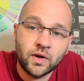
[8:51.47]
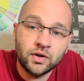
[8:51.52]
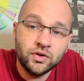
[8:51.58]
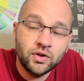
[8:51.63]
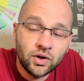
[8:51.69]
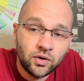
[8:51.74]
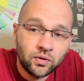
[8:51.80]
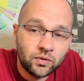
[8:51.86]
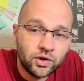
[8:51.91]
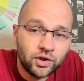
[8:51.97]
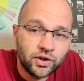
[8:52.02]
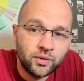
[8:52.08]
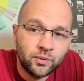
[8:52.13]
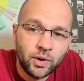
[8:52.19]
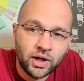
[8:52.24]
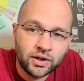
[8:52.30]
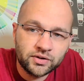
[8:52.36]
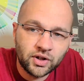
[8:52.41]
you don't really
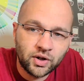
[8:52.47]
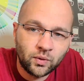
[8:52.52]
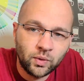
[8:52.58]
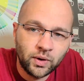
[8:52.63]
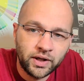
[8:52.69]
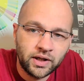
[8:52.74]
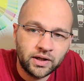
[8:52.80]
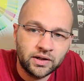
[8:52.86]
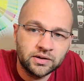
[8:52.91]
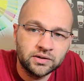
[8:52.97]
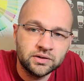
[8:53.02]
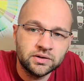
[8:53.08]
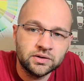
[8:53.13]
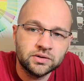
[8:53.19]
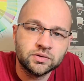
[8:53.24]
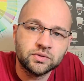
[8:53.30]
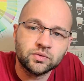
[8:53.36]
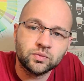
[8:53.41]
want the
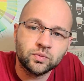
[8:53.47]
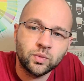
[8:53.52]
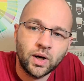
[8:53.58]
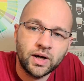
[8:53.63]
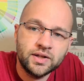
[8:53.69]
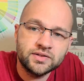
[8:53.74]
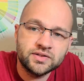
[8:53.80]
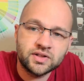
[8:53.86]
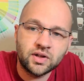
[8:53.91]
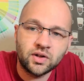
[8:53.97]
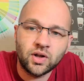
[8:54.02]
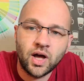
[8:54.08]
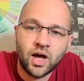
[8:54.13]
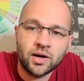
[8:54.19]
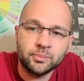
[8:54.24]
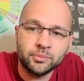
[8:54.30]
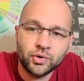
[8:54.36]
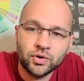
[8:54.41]
queen raising a
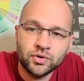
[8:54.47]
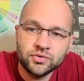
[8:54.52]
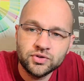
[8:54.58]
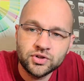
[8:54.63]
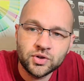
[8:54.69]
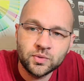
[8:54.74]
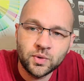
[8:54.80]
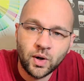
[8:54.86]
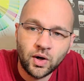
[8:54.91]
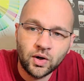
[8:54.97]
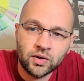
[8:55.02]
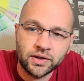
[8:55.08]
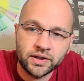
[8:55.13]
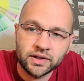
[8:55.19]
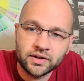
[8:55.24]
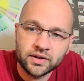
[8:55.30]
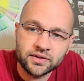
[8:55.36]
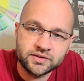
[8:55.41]
lot of brood too
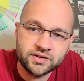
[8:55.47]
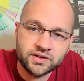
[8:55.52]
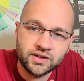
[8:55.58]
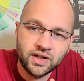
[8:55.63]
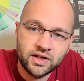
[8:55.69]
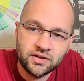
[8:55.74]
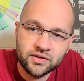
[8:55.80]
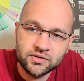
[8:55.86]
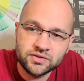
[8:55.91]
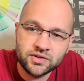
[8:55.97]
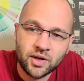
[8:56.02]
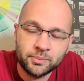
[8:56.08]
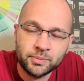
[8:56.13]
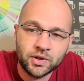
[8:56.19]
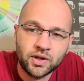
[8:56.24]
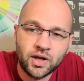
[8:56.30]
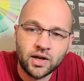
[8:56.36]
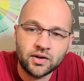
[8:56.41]
early because then they use
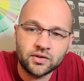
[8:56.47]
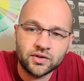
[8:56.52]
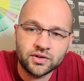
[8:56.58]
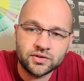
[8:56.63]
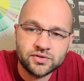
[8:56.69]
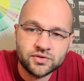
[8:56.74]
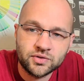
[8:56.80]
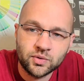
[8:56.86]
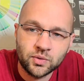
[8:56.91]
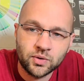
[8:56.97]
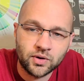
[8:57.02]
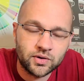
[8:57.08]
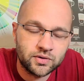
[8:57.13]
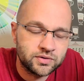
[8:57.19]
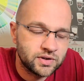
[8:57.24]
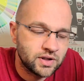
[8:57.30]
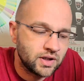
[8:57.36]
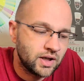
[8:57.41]
up a lot of their
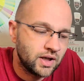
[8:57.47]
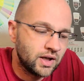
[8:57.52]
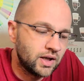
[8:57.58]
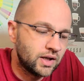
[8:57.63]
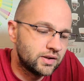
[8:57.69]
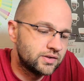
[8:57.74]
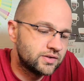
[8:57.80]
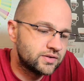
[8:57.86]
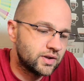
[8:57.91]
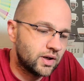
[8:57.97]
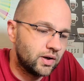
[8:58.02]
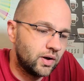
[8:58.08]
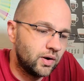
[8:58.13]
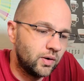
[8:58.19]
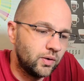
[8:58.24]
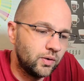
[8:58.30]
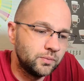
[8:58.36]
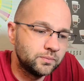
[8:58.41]
stores.
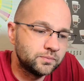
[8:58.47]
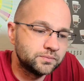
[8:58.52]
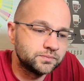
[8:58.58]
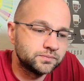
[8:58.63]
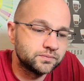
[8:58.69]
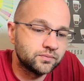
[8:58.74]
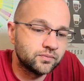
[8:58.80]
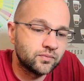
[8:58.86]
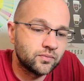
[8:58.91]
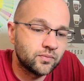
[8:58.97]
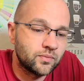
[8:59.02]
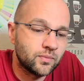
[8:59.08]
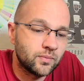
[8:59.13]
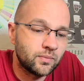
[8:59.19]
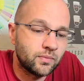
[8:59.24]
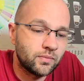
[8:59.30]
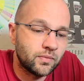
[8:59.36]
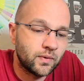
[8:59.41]
So
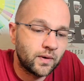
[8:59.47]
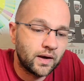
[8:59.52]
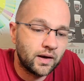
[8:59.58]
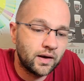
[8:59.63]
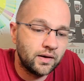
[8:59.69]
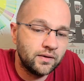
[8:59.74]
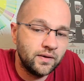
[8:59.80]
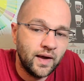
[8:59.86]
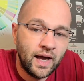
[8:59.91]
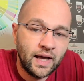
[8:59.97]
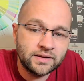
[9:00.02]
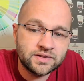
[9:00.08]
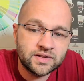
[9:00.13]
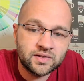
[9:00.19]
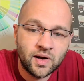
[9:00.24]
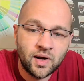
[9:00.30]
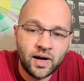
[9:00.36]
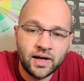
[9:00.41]

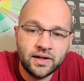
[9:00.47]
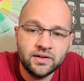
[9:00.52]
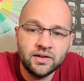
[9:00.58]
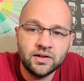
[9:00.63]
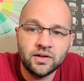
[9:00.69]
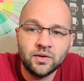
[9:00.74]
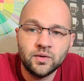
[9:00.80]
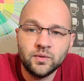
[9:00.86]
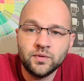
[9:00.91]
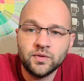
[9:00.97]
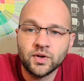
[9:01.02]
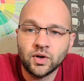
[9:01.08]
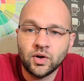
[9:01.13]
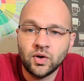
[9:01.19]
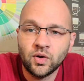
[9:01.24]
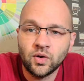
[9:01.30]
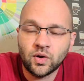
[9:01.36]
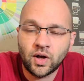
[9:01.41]
that's kind of
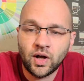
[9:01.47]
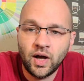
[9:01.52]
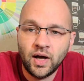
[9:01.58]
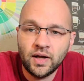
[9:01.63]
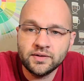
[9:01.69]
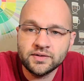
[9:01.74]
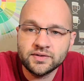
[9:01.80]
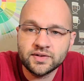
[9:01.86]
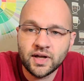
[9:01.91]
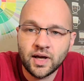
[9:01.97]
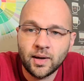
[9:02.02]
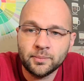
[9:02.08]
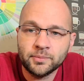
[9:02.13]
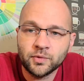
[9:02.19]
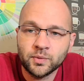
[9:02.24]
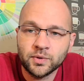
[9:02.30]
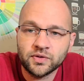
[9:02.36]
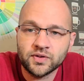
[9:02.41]
the whole
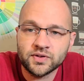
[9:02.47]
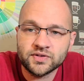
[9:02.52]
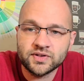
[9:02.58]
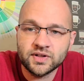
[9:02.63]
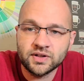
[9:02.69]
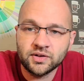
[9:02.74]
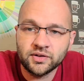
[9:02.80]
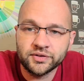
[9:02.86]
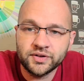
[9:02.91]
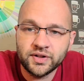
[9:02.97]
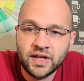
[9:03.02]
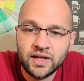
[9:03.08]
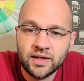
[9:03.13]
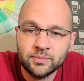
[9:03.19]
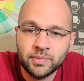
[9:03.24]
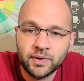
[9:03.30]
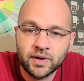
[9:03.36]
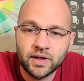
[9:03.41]
concept with the single
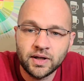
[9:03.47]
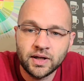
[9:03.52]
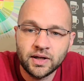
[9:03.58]
deep